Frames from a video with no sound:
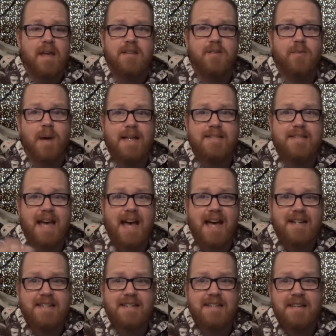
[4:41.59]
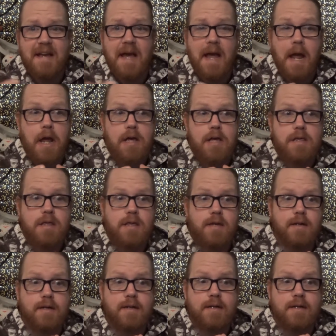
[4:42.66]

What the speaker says: The way it's acted, the